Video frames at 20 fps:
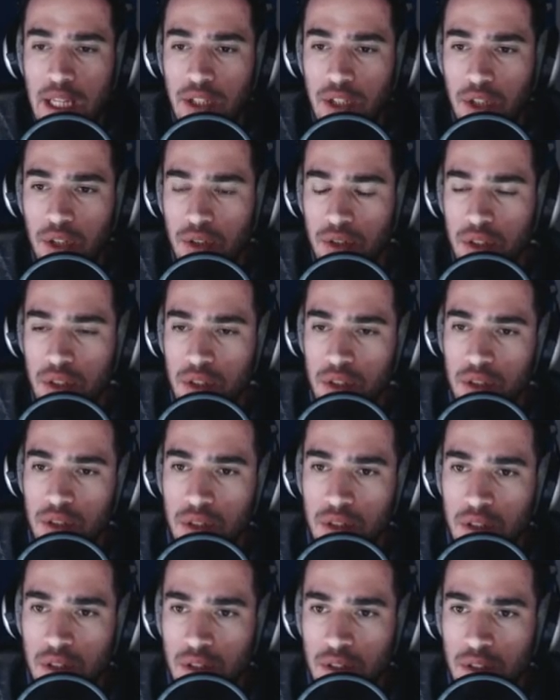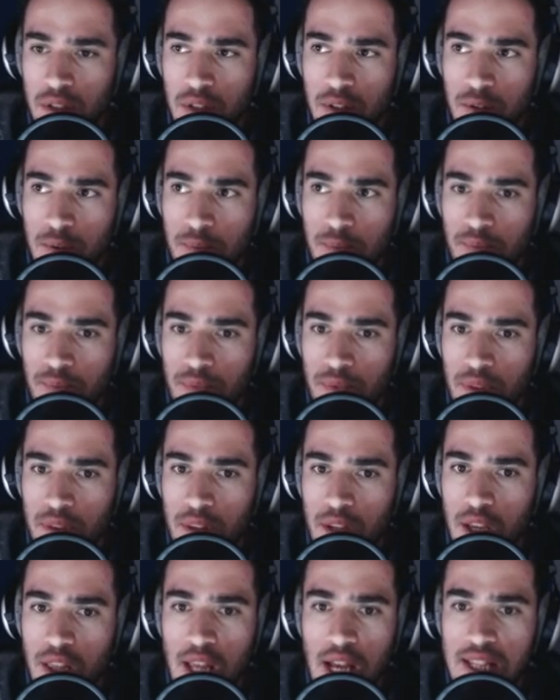dude.
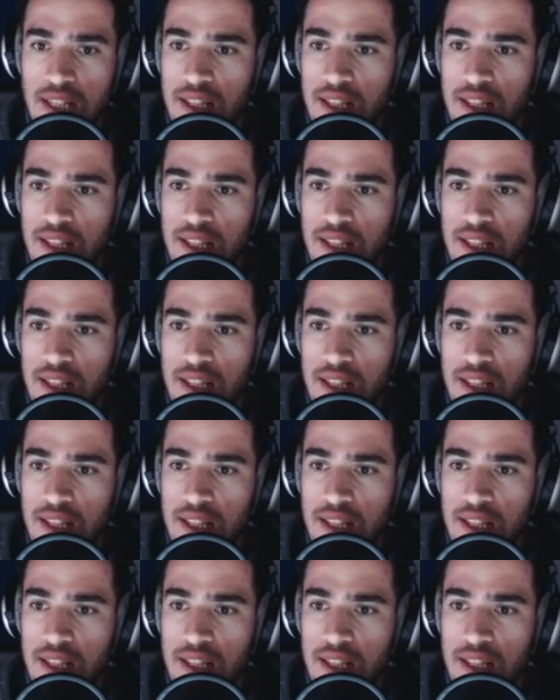And that's